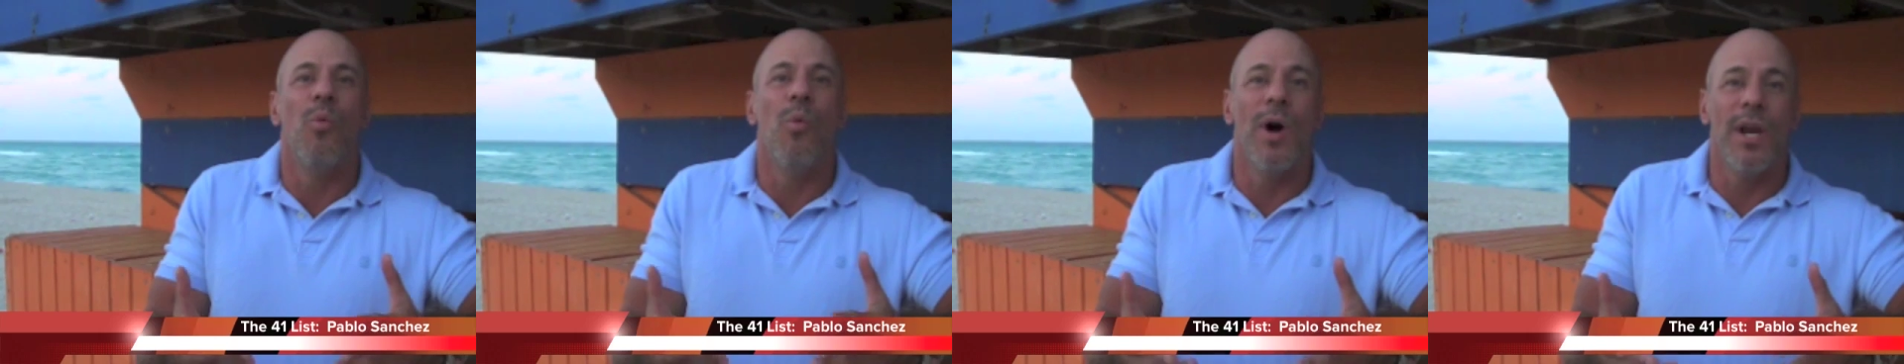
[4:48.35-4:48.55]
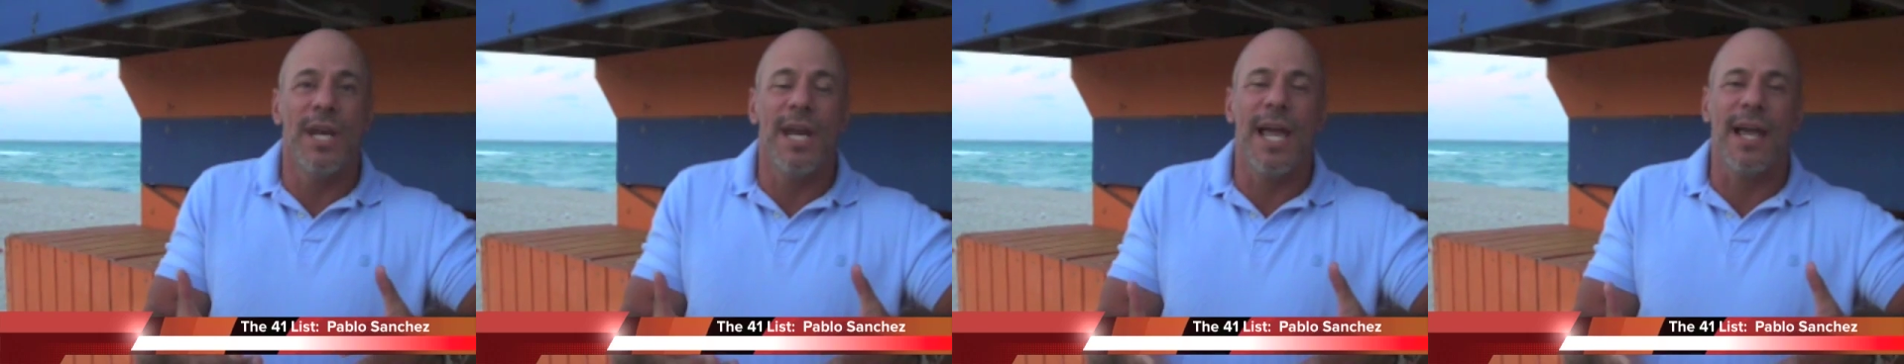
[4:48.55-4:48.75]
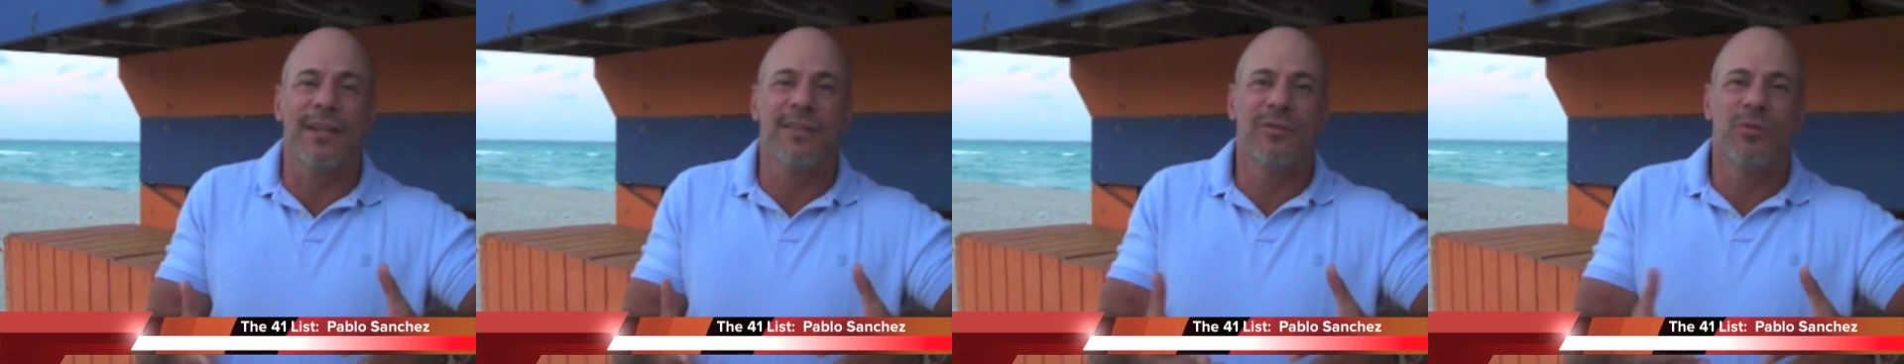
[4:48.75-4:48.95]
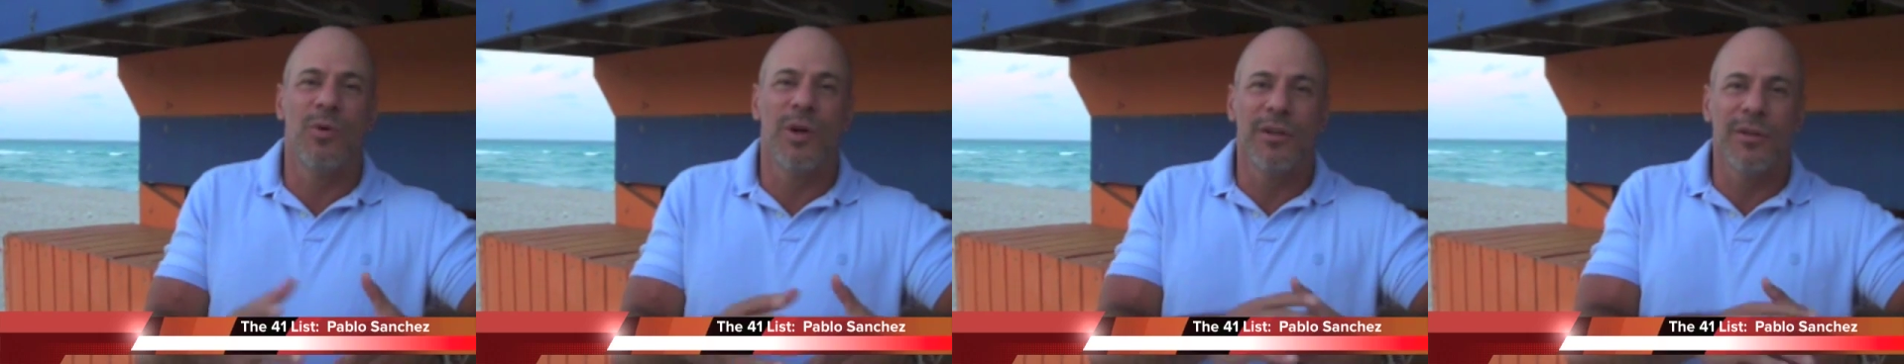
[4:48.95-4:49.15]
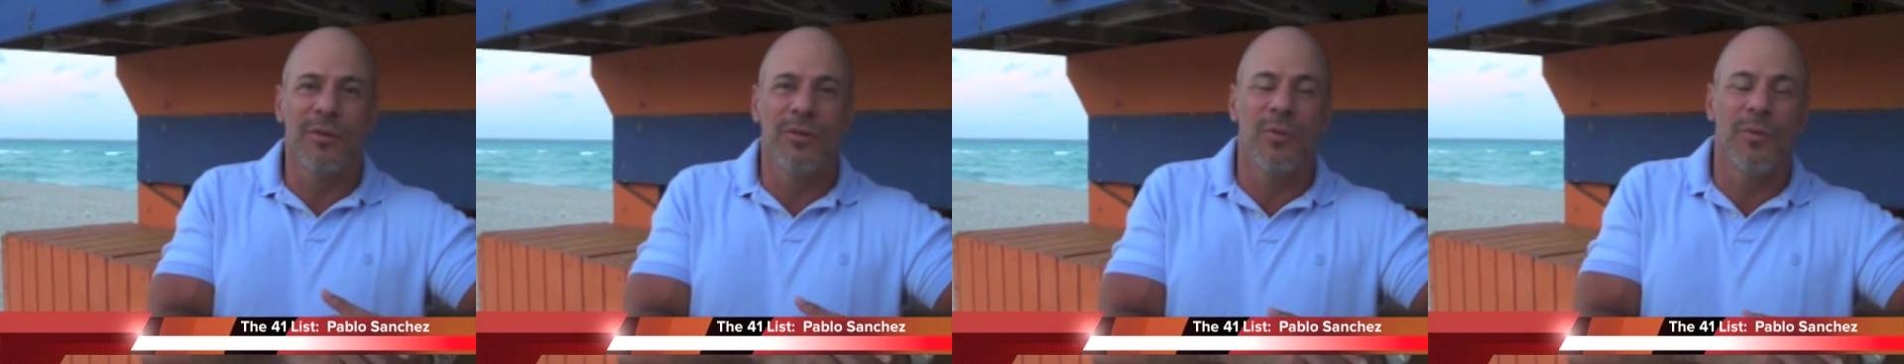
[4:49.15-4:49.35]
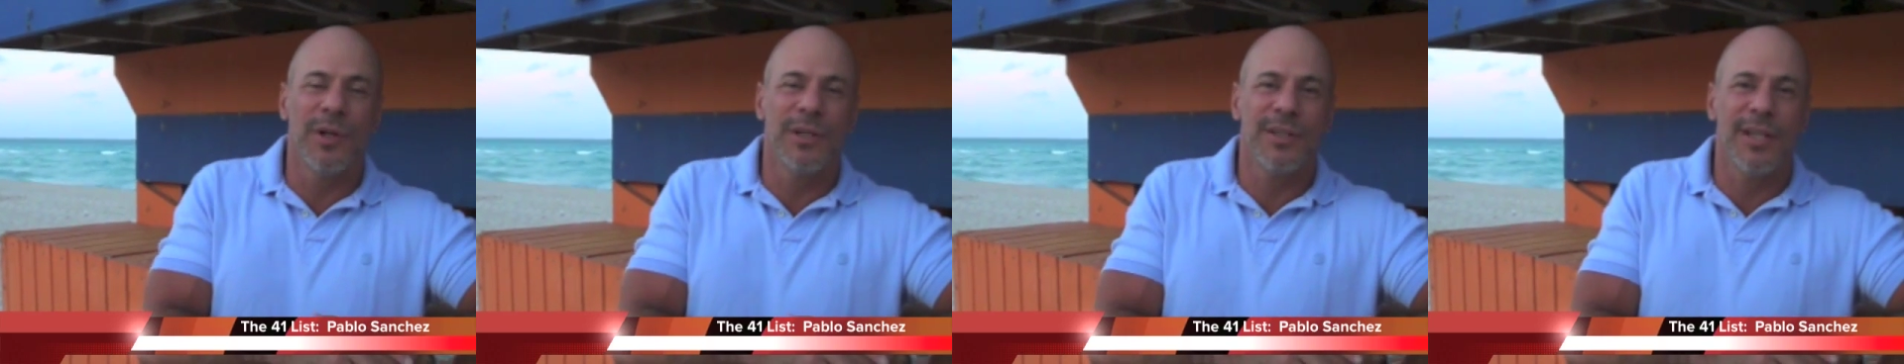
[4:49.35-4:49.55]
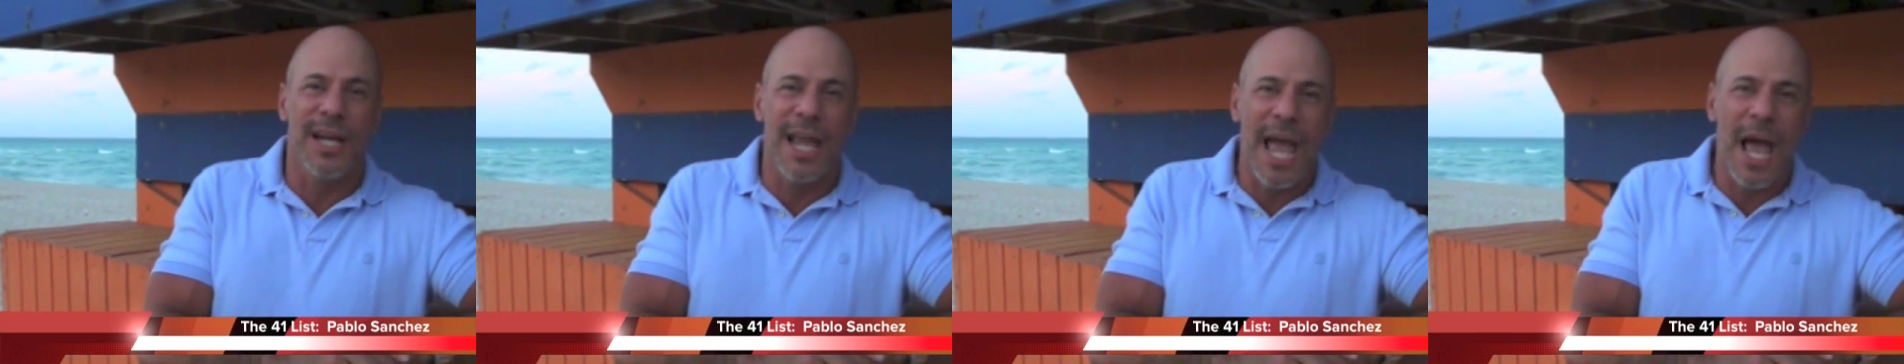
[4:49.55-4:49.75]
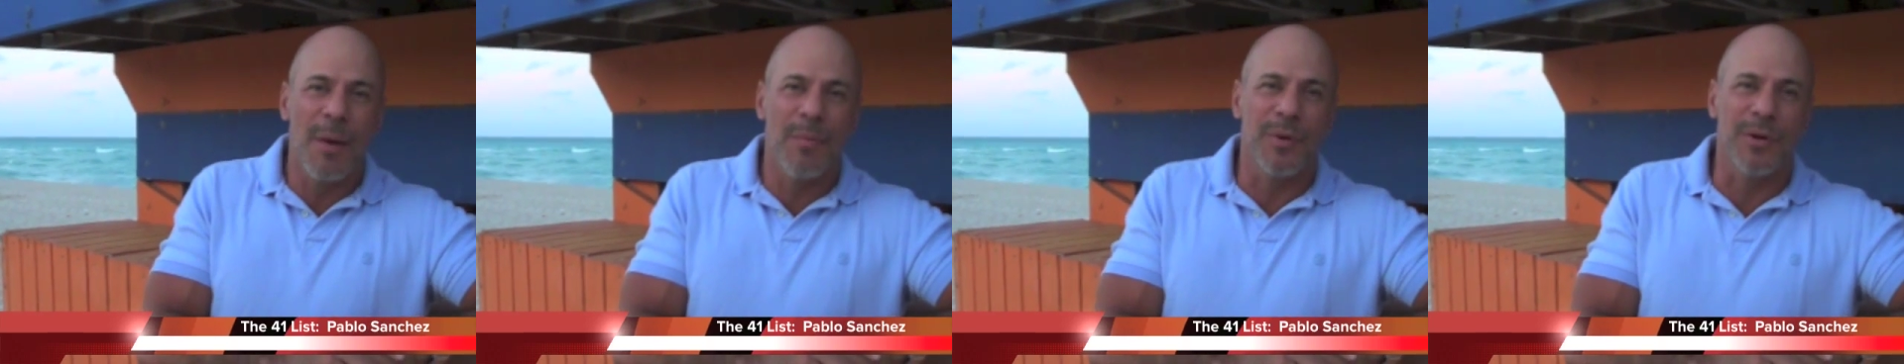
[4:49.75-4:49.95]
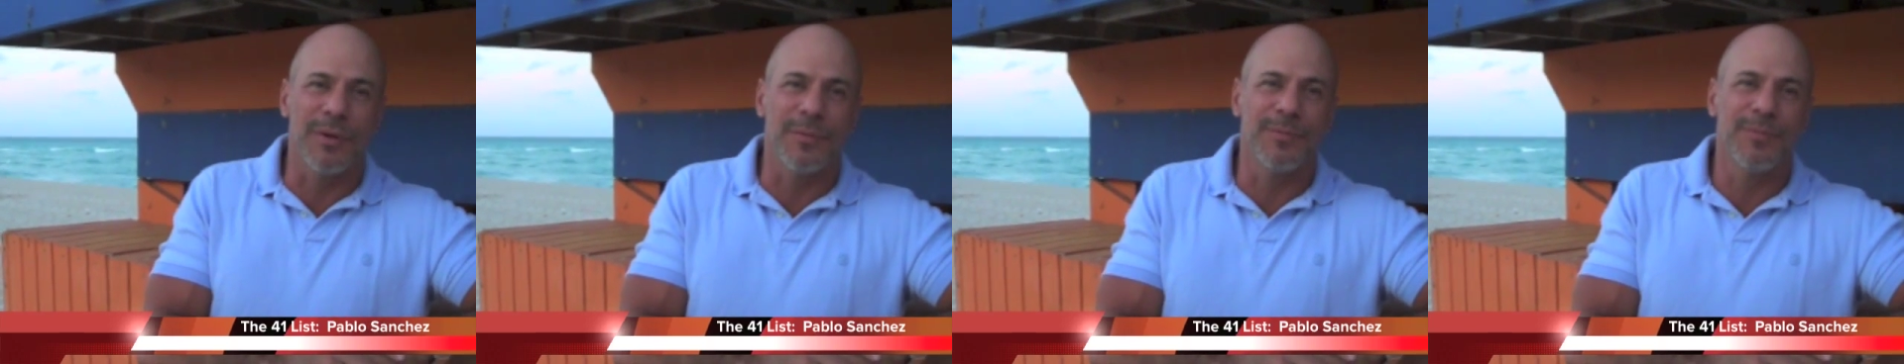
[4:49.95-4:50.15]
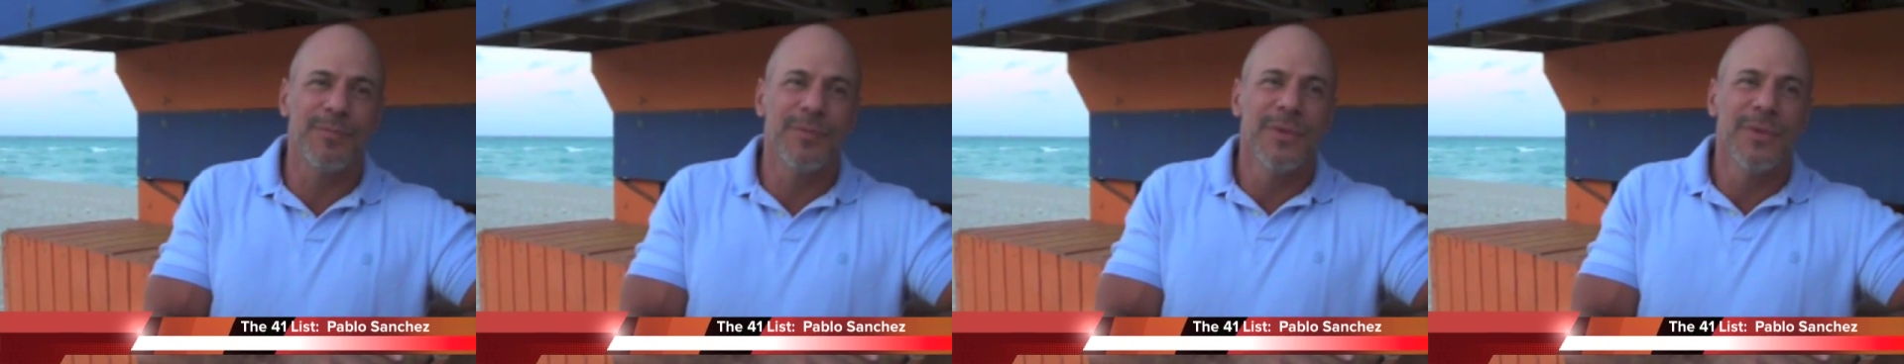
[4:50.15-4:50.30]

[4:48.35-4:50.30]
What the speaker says: What next? What's going to happen?